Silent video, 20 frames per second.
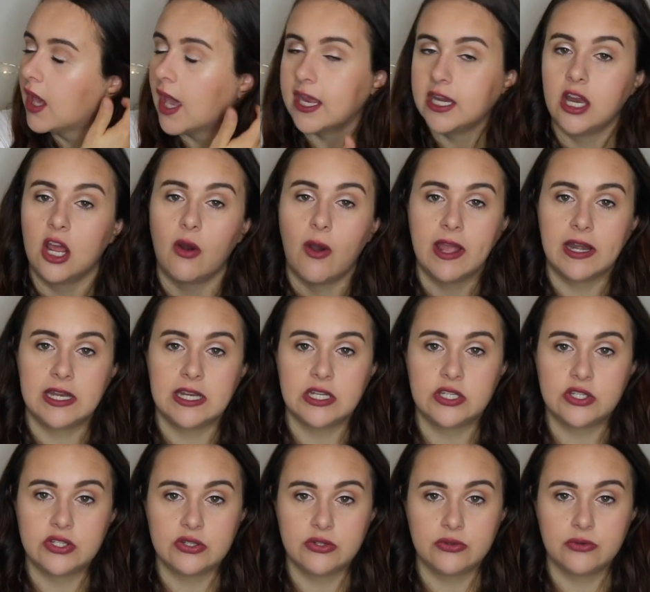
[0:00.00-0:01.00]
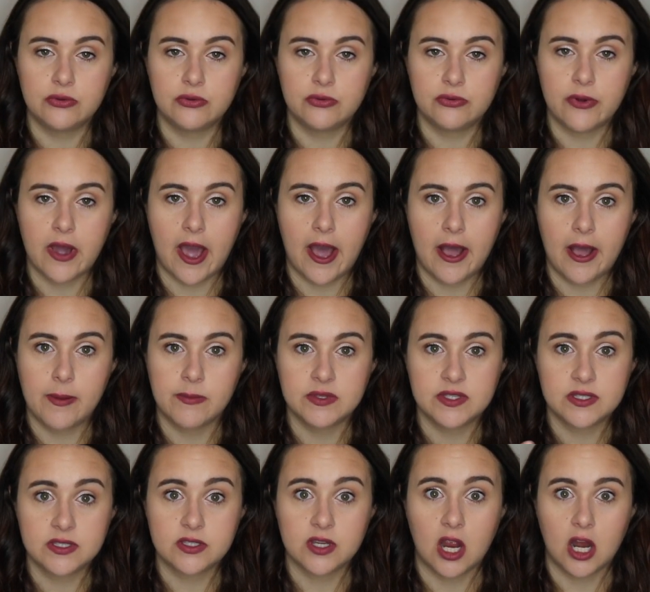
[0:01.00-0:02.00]
I know I need to
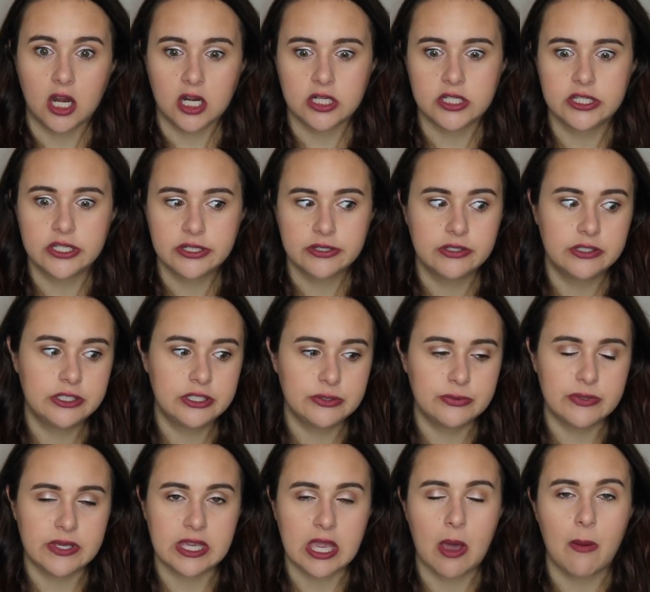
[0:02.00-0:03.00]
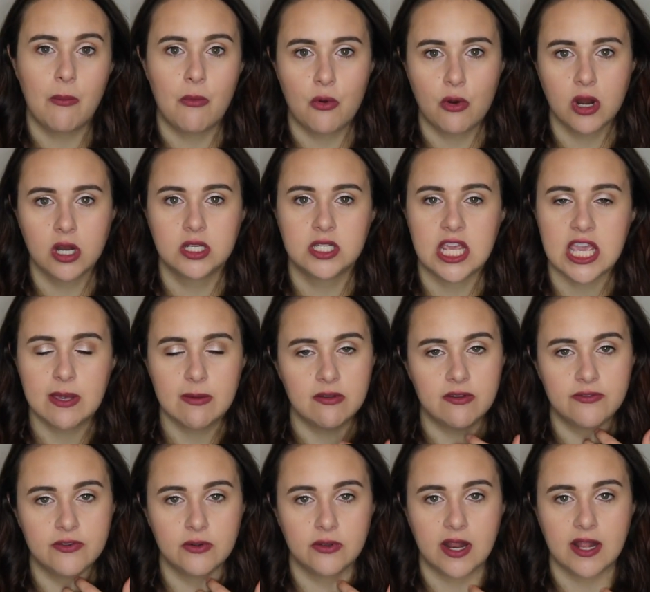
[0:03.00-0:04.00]
start doing more
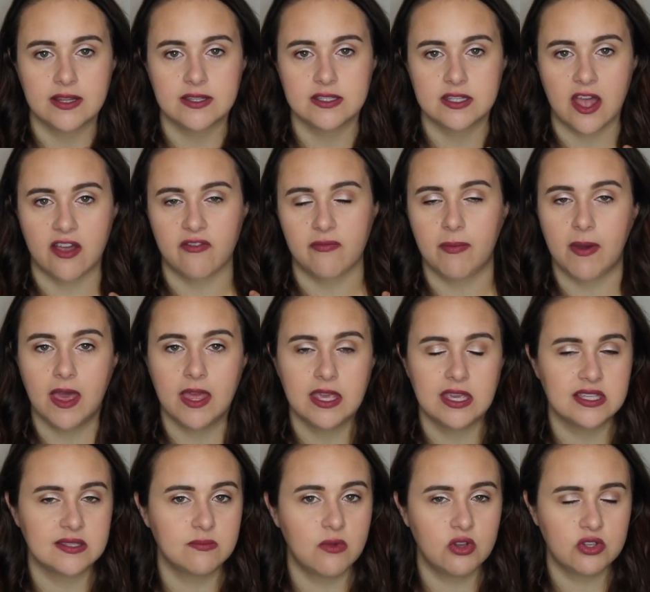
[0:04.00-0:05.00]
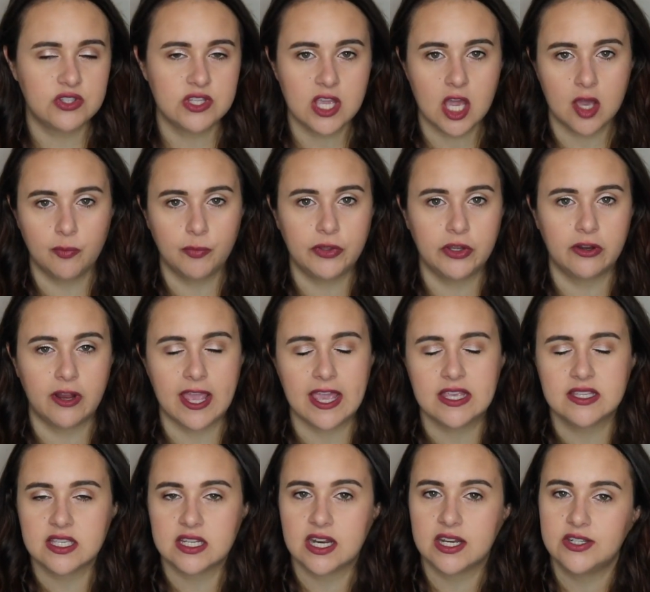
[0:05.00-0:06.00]
table food and stuff, but he's mostly on
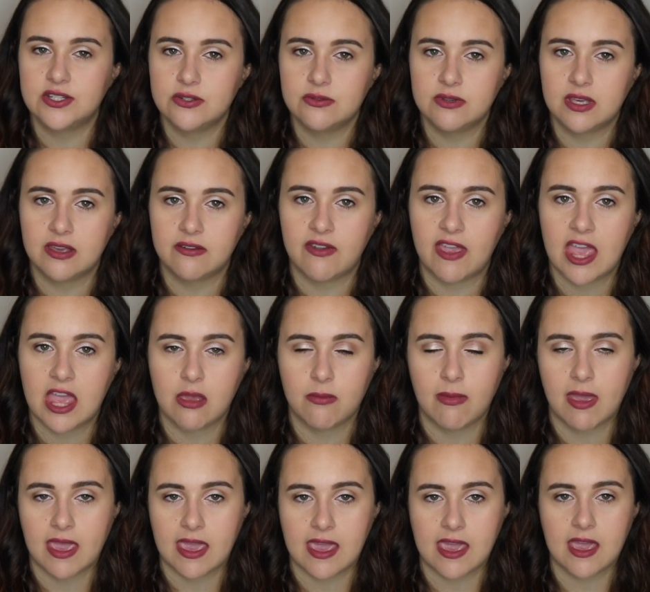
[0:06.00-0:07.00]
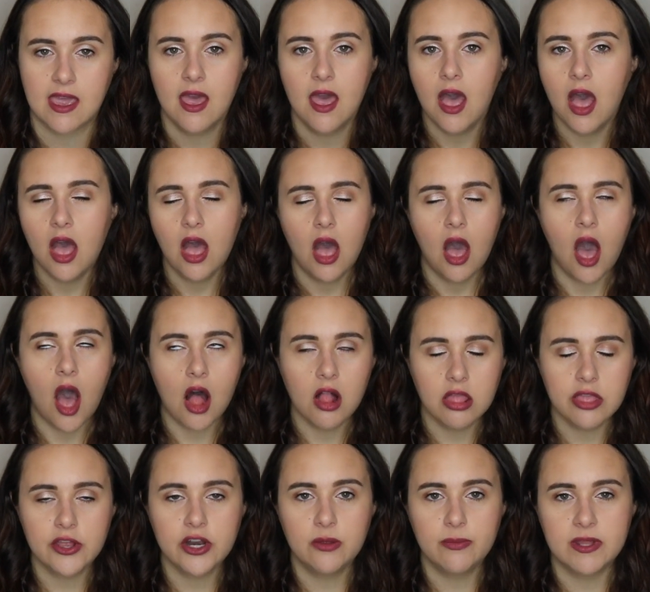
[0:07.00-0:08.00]
purees, and I do give him a
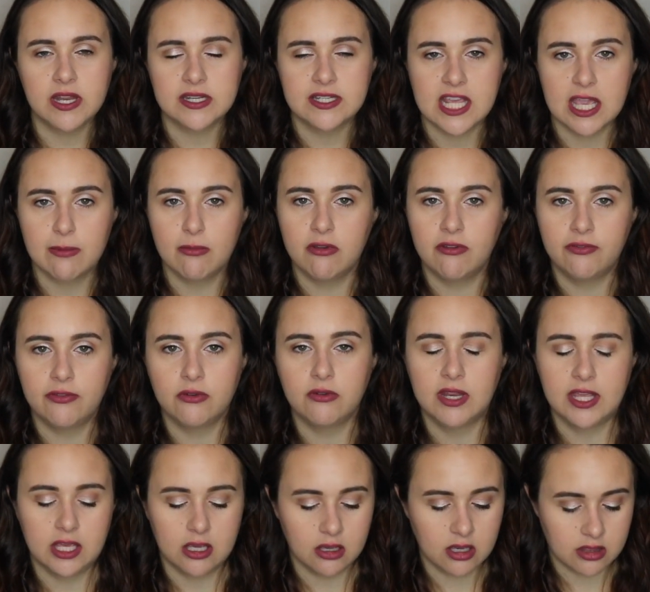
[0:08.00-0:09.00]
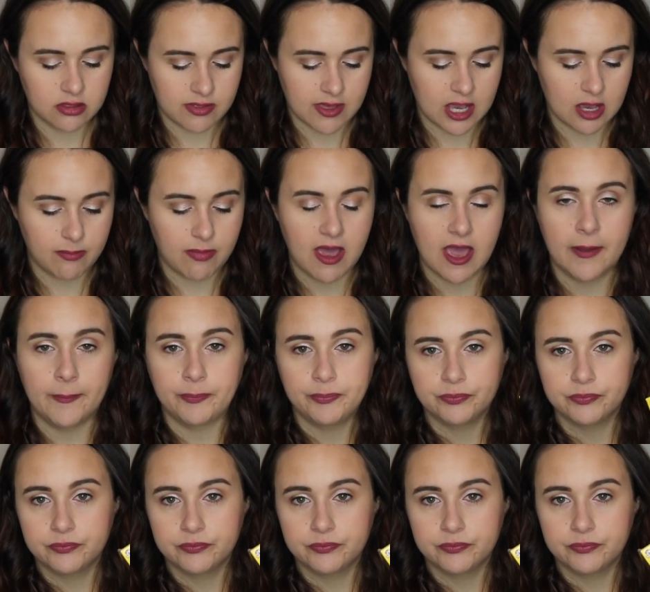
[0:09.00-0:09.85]
little bit of table food here and there. But